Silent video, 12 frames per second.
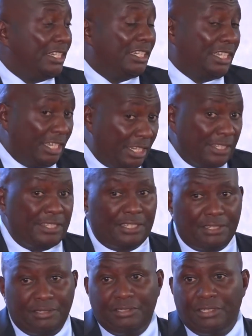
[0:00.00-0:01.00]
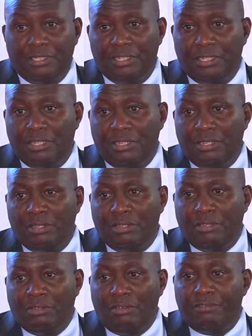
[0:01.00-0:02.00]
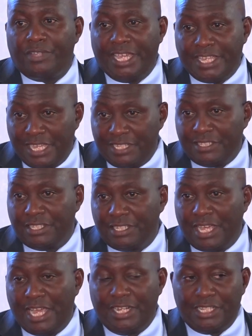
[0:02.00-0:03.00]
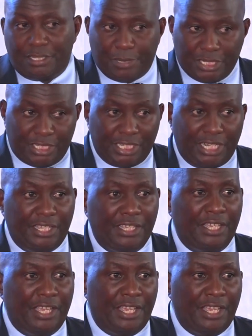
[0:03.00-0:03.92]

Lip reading: and killings of Kenyans, and especially